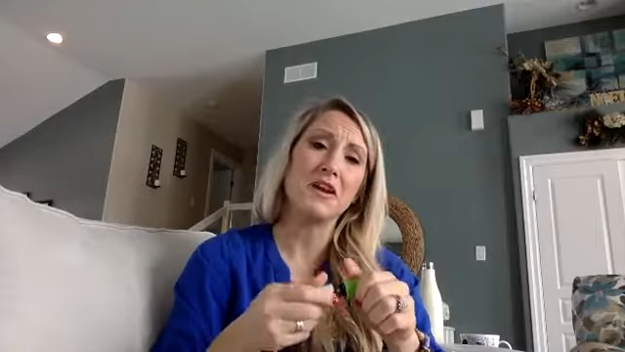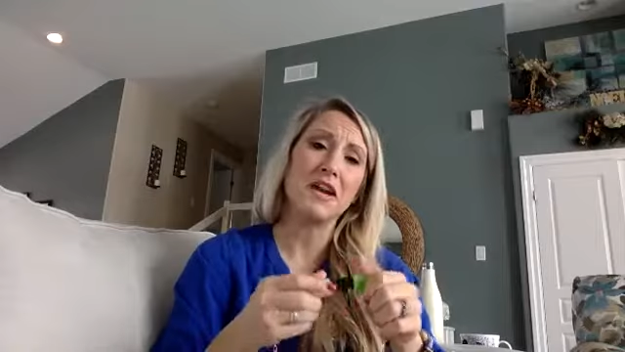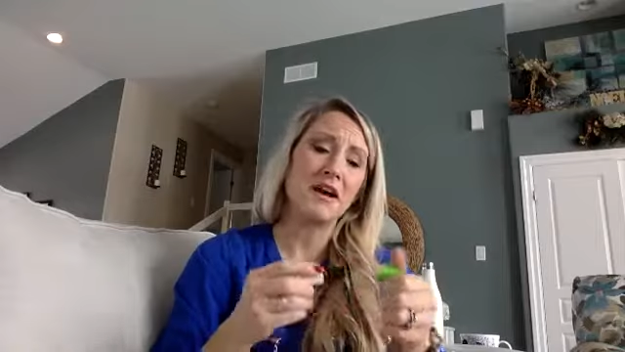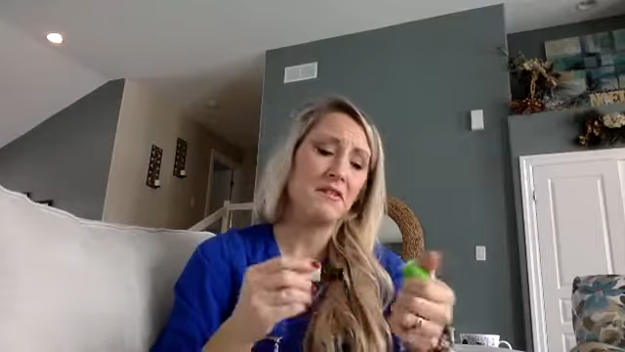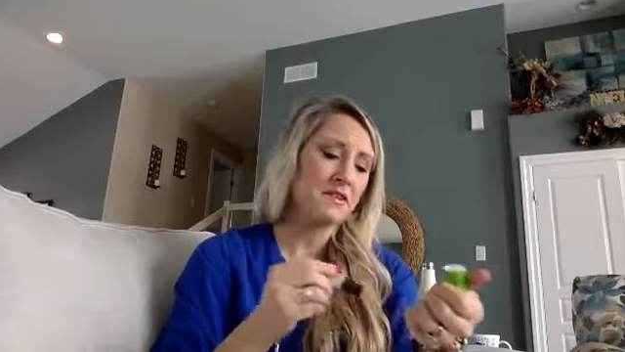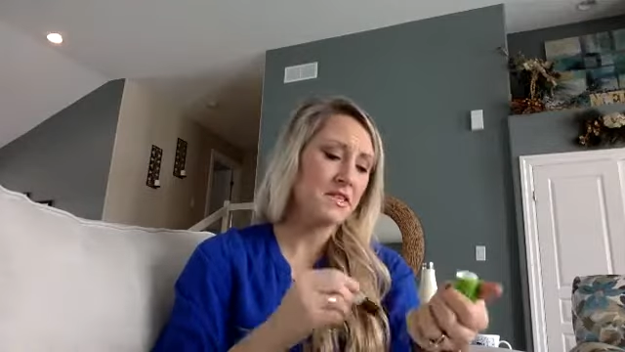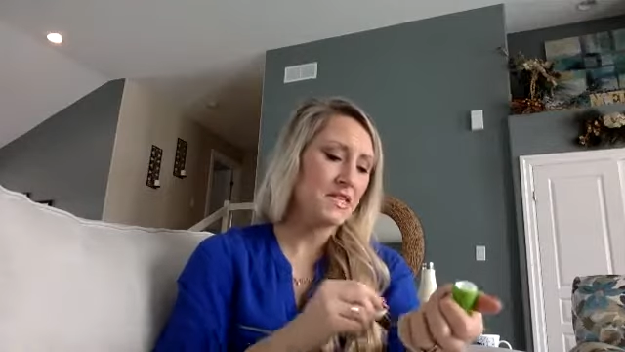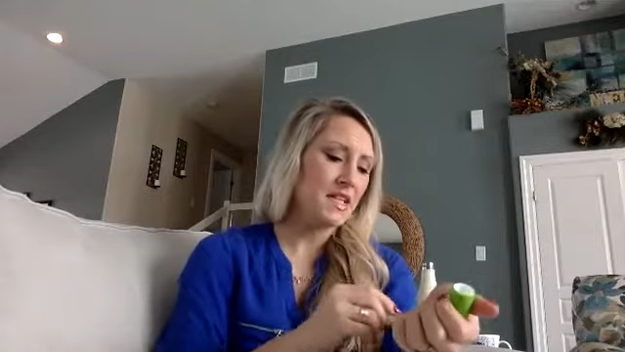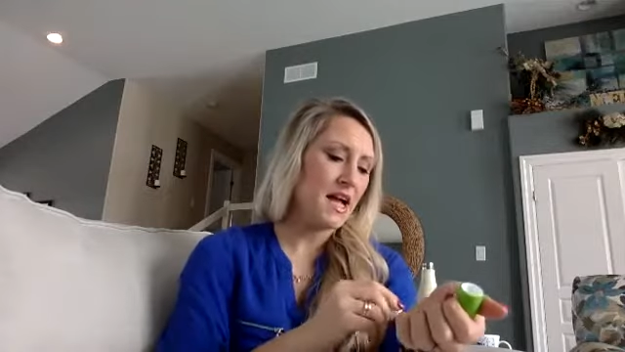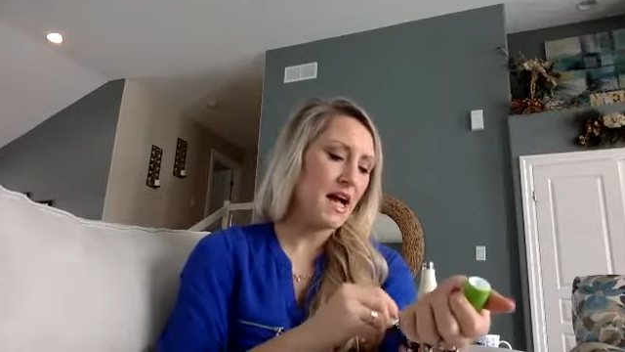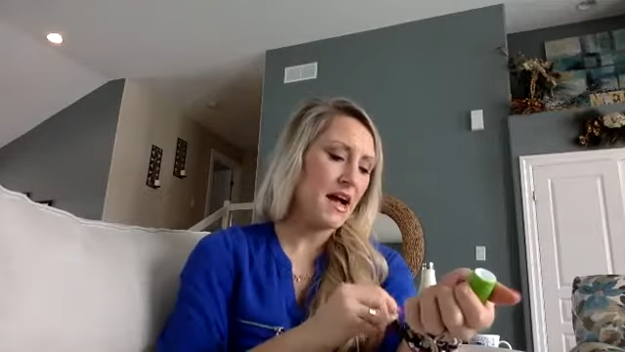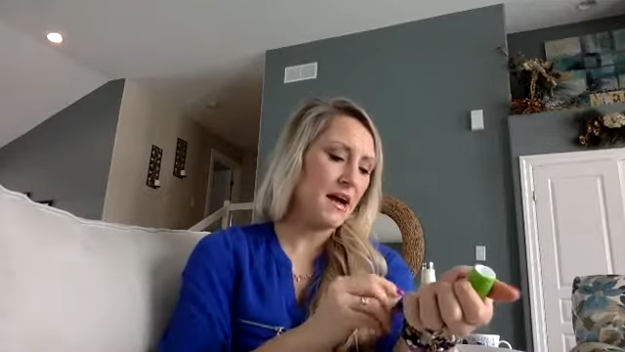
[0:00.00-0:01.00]
now.
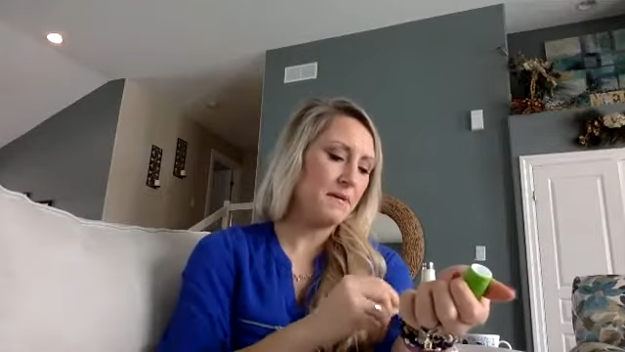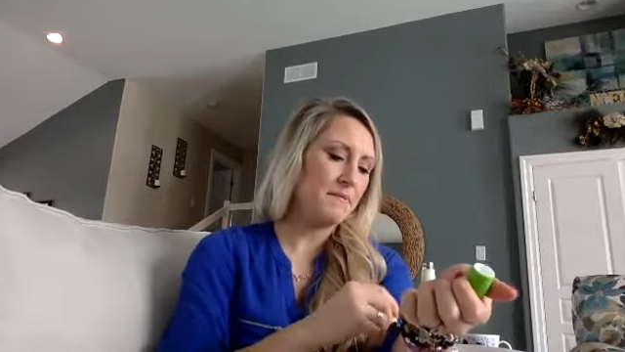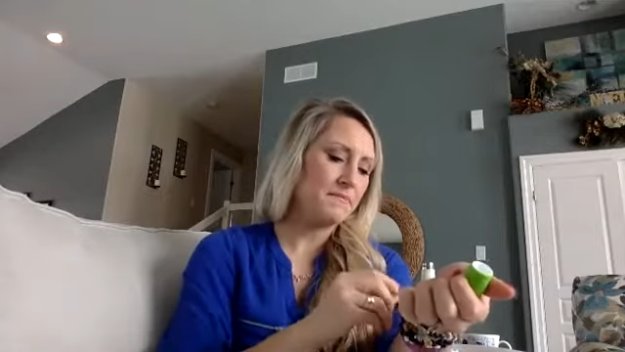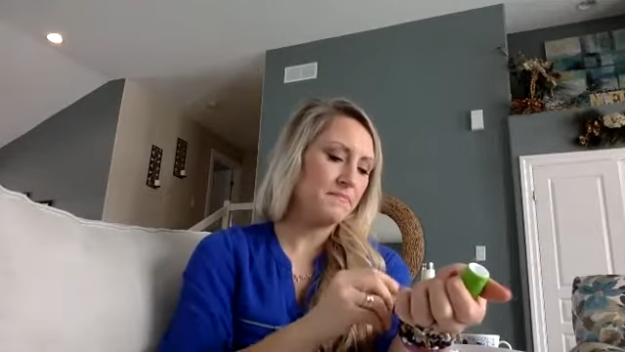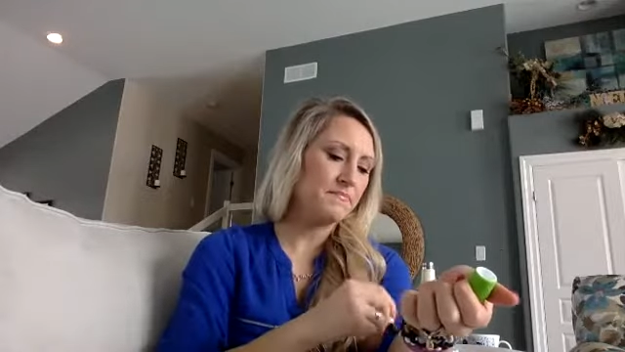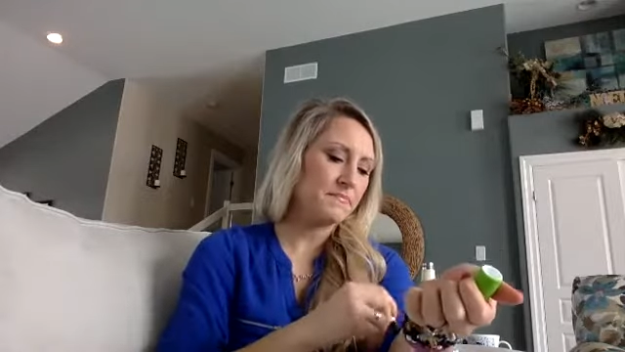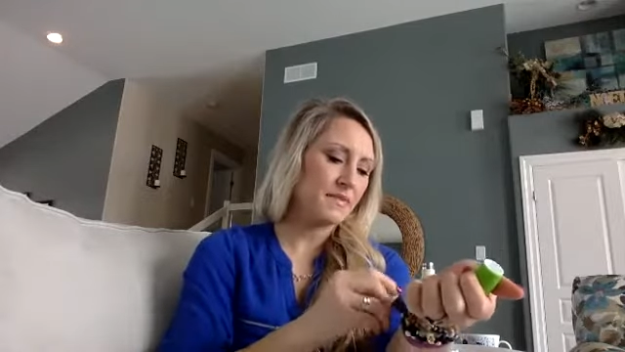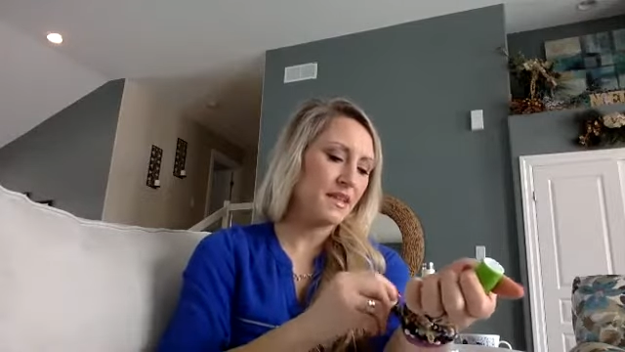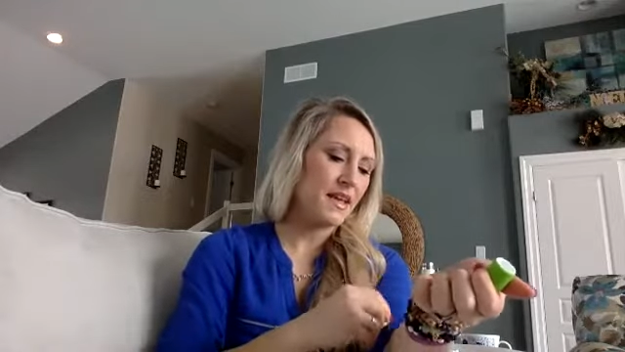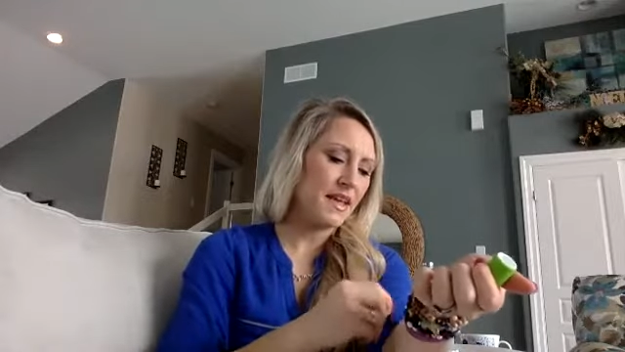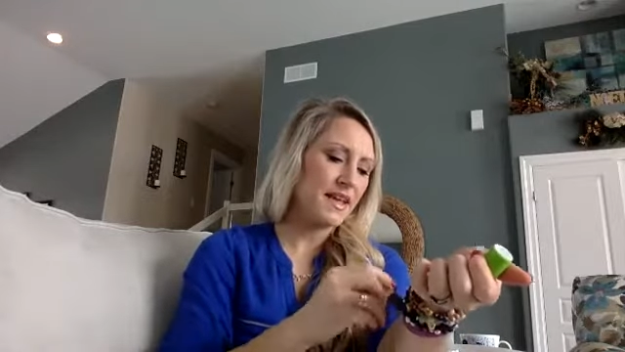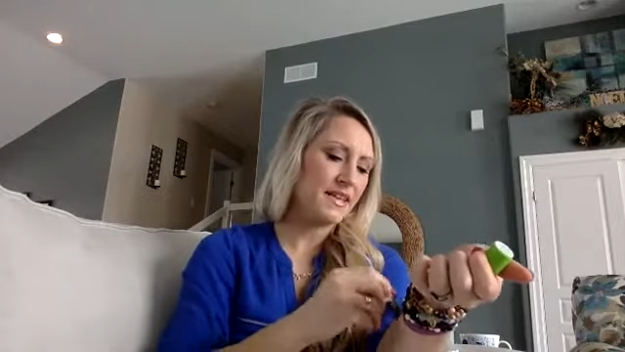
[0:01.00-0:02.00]

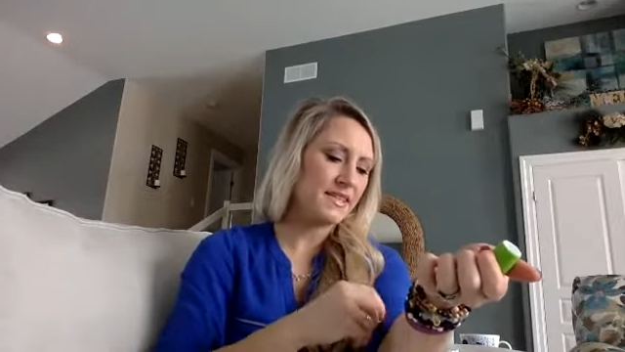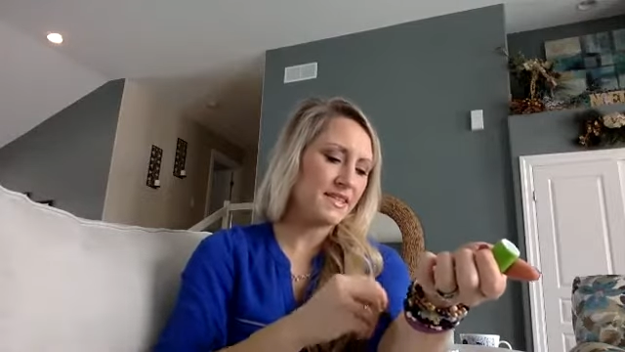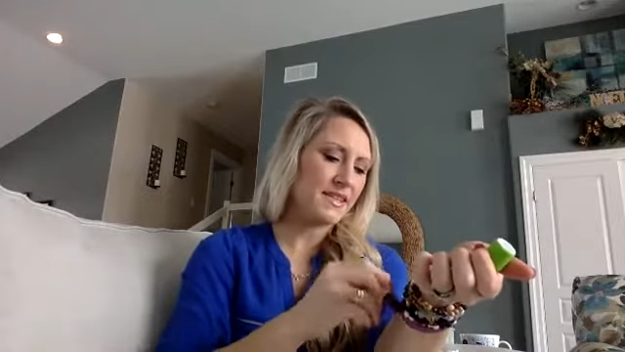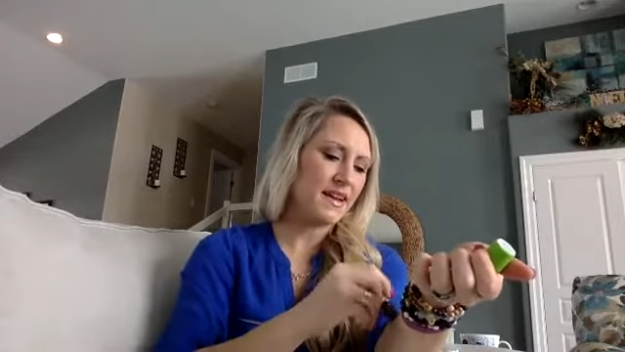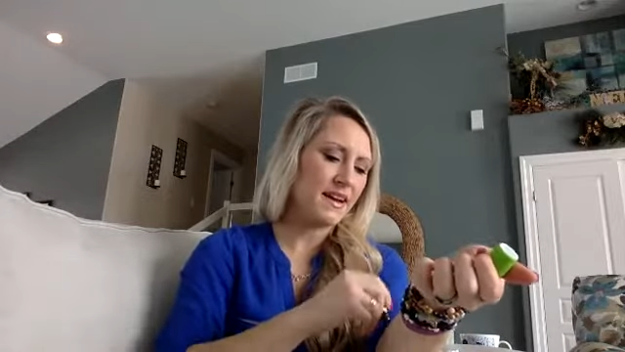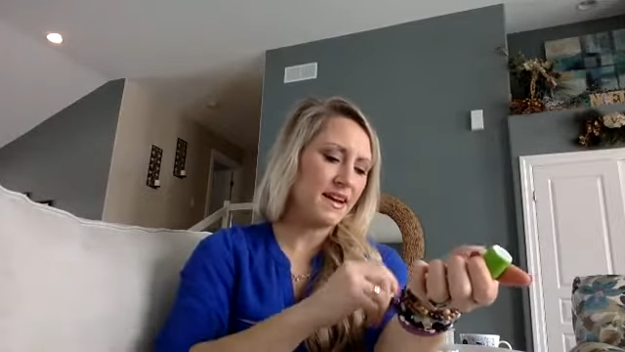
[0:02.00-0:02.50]
It's